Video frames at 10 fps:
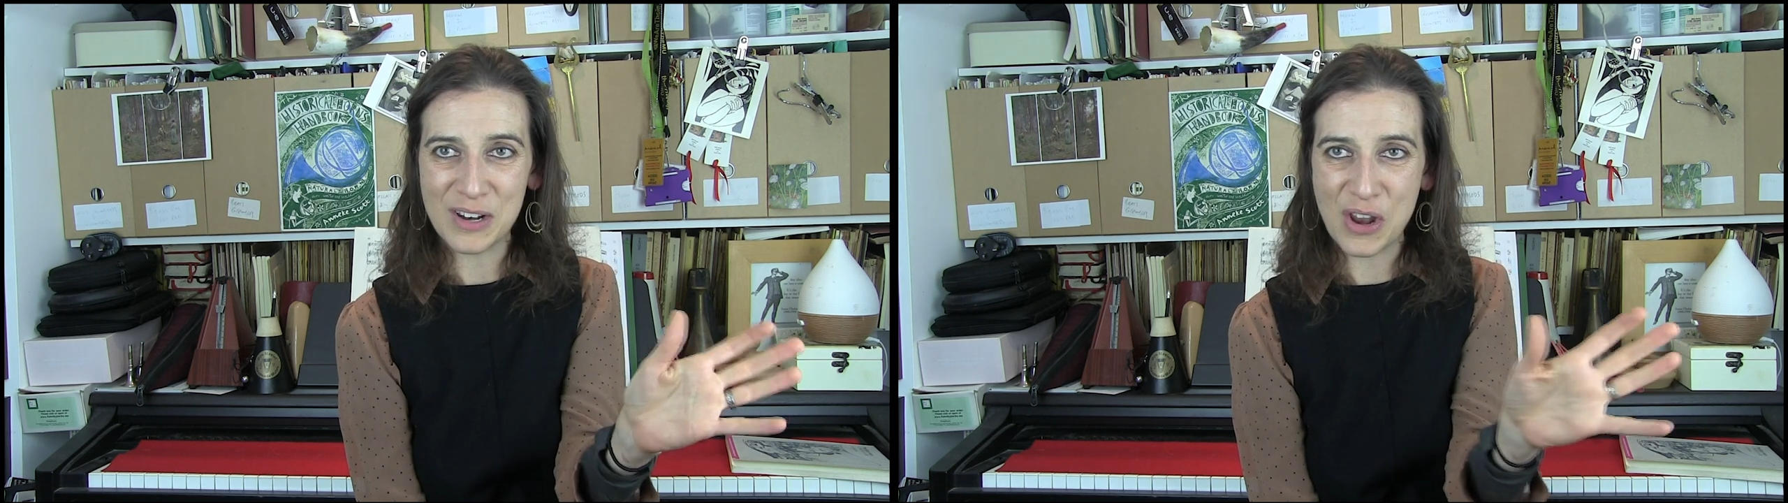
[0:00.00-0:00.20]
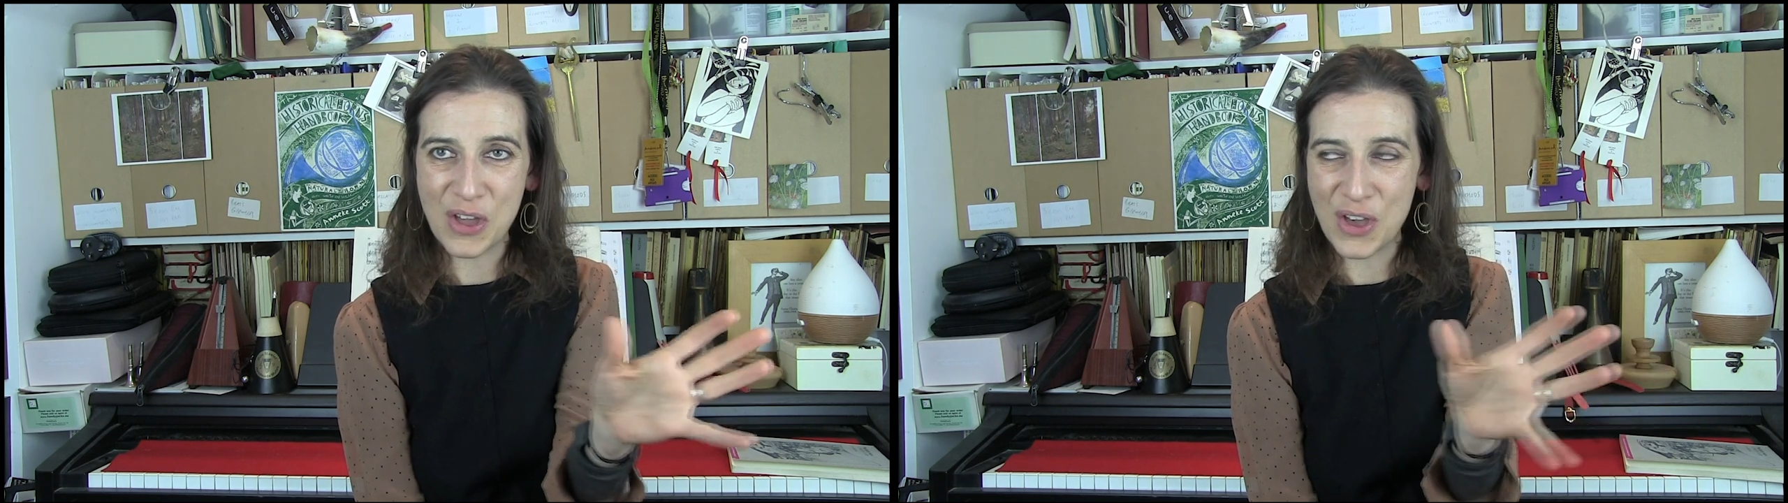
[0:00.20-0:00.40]

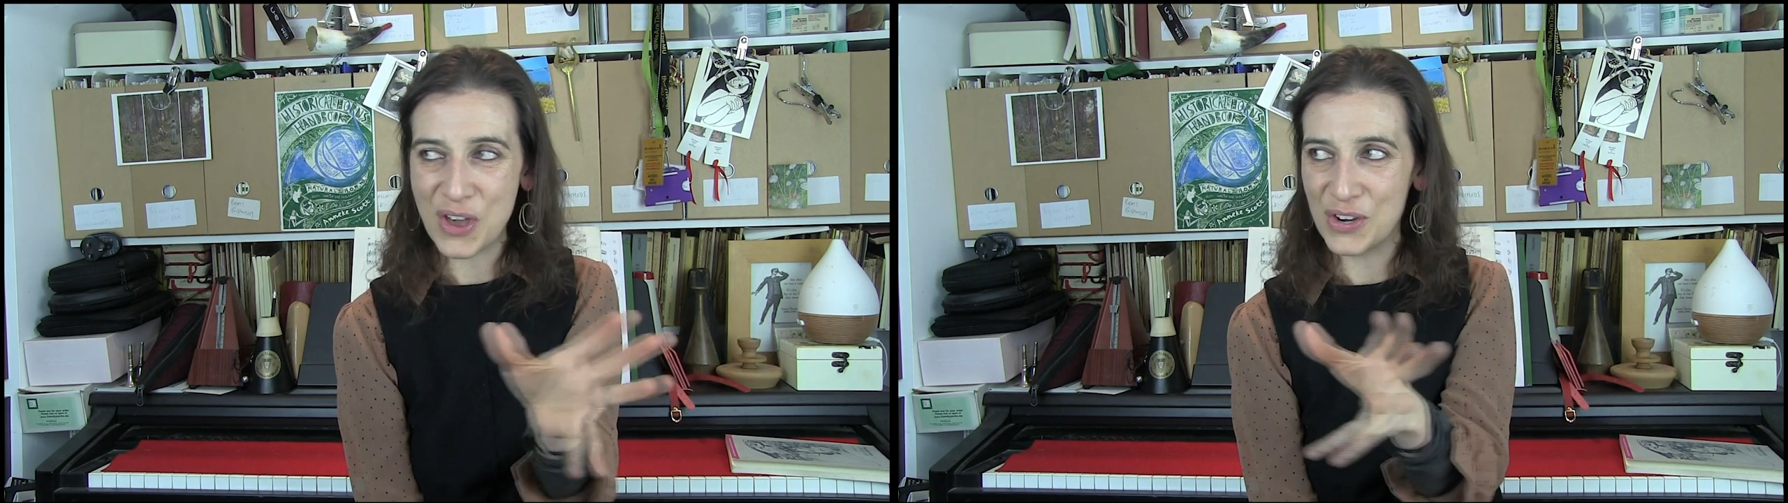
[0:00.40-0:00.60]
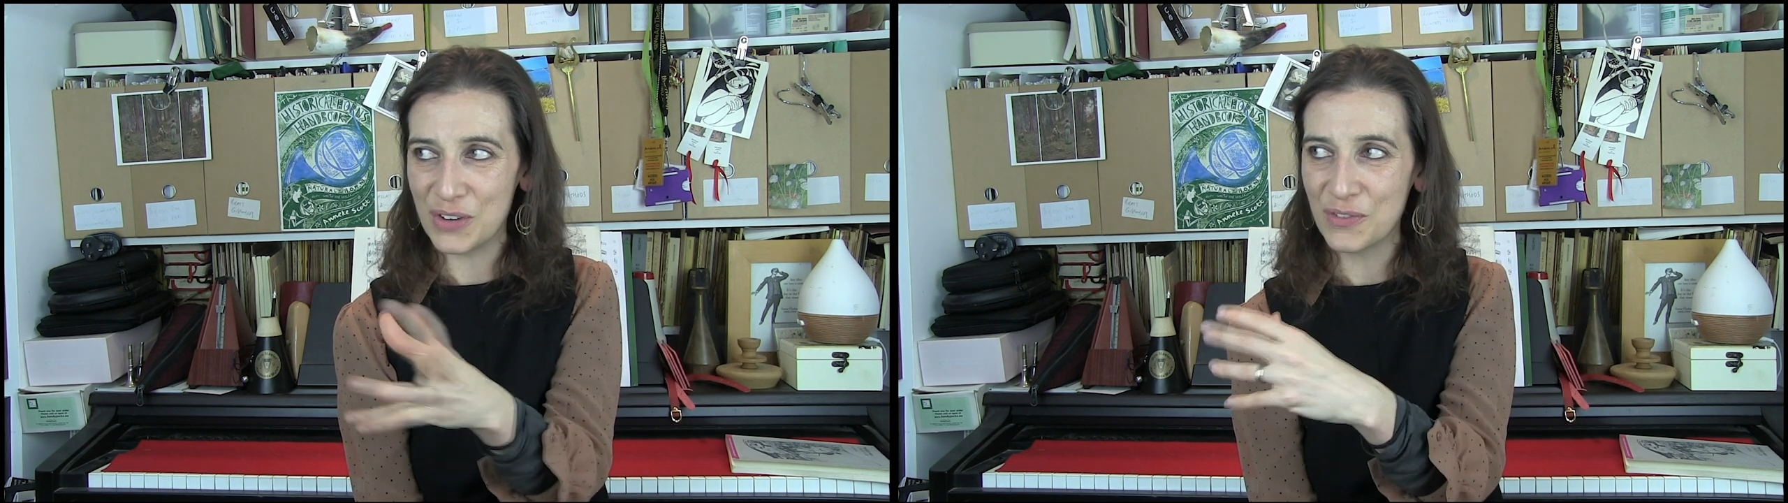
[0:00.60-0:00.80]

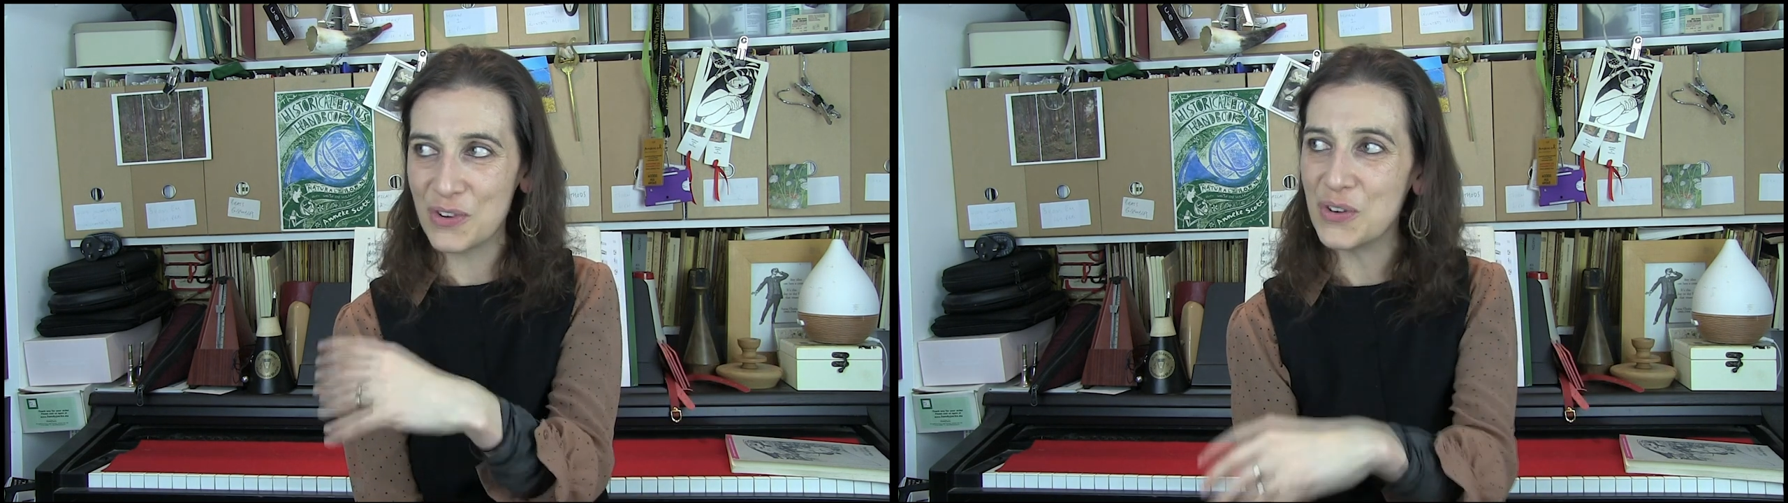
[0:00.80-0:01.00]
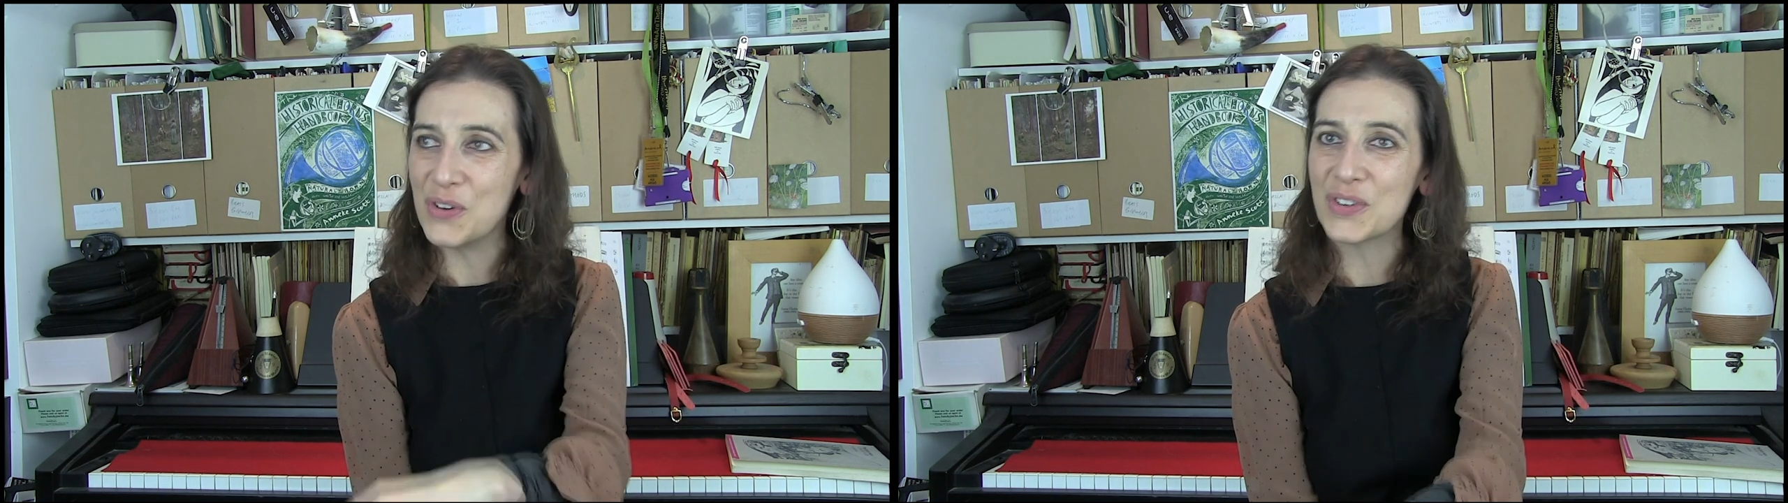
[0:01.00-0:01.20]
lured off
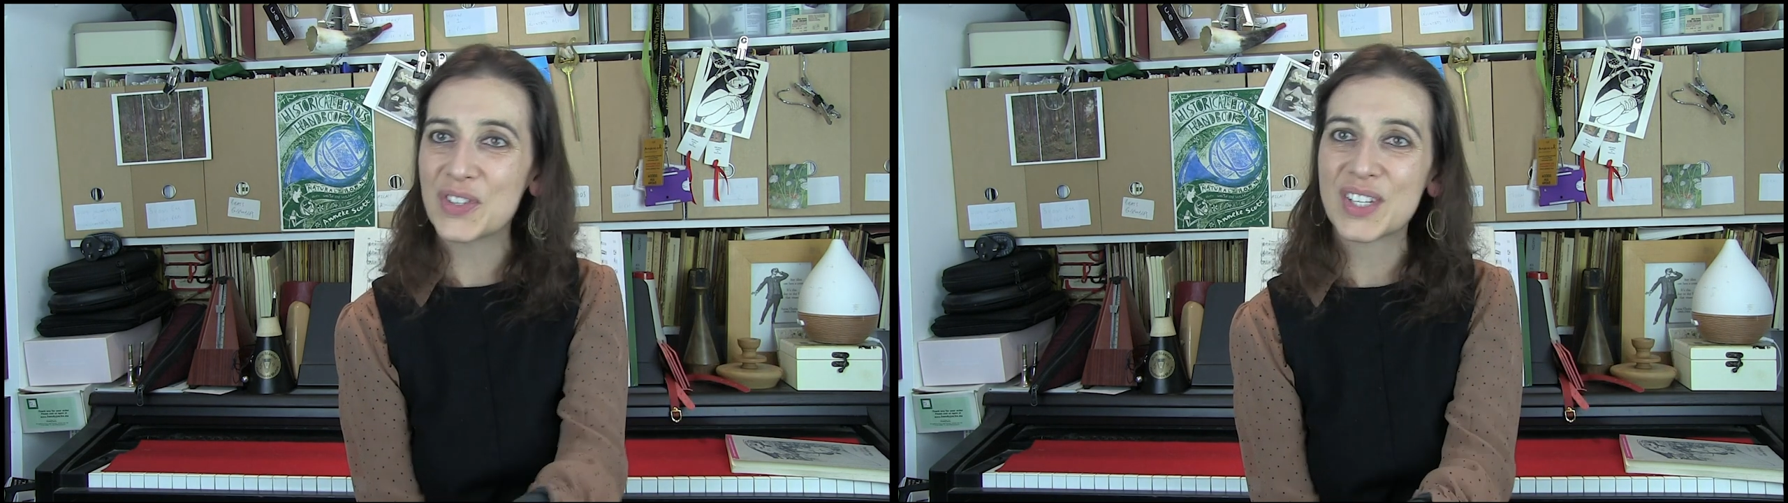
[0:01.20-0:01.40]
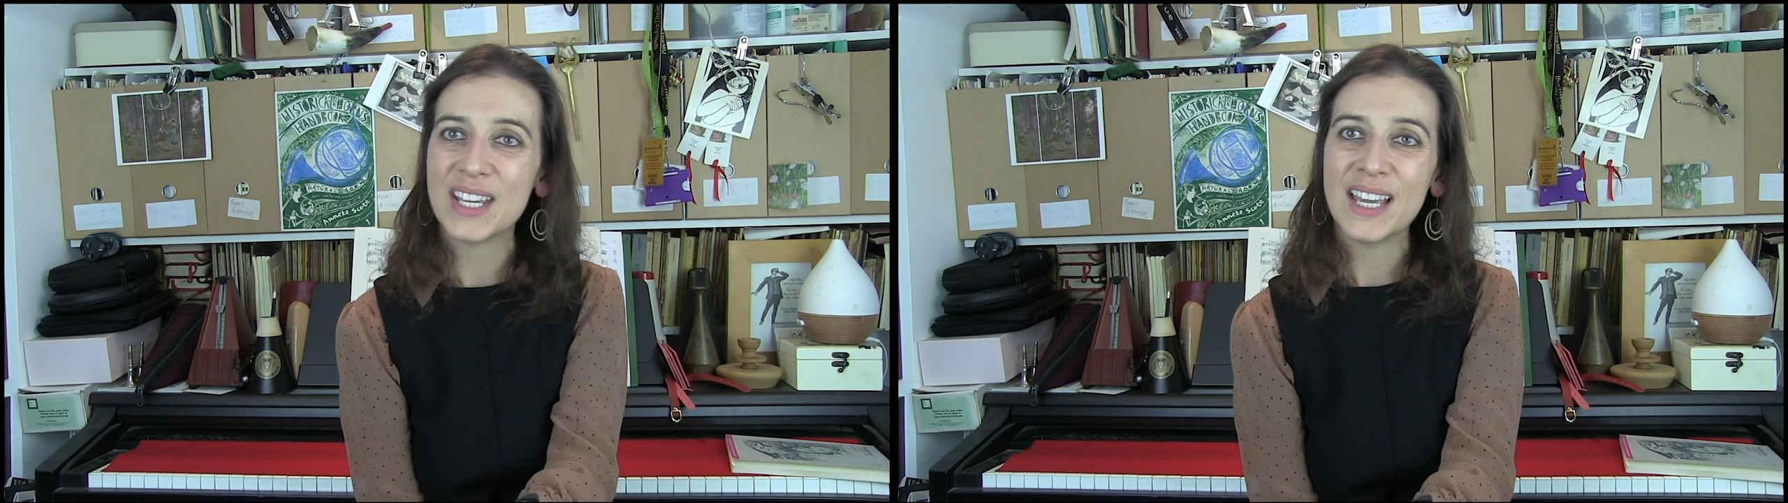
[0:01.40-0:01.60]

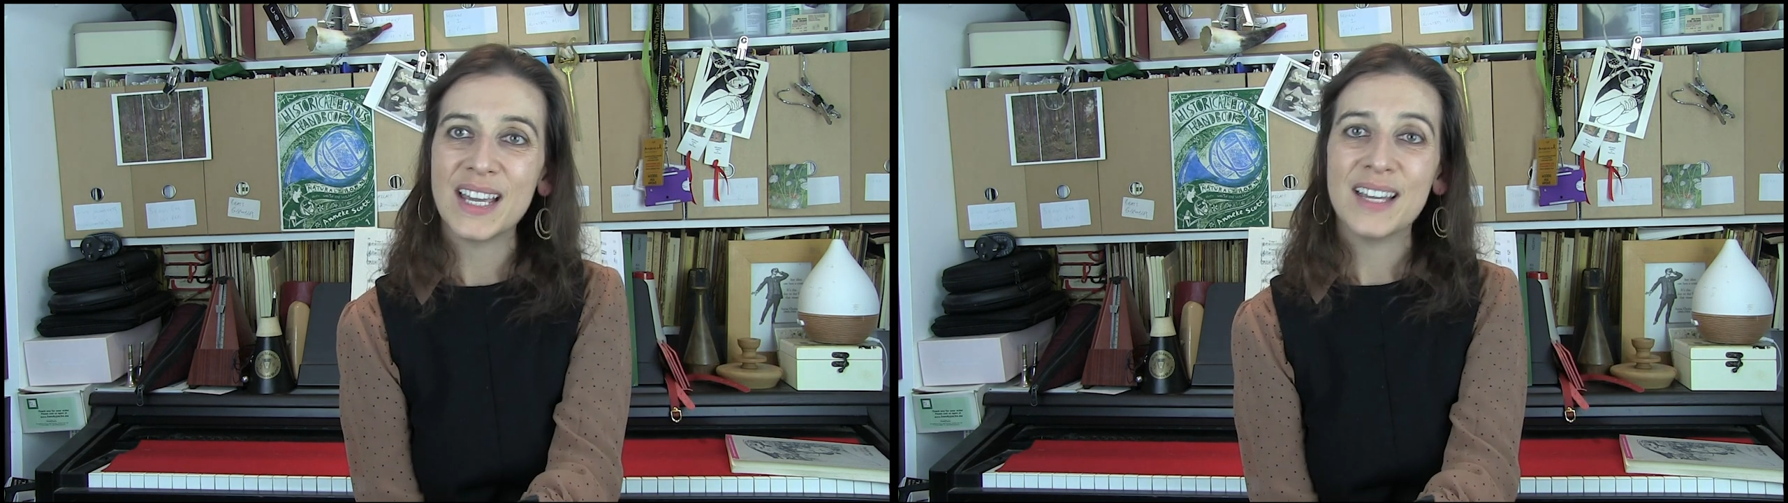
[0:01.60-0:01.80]
course.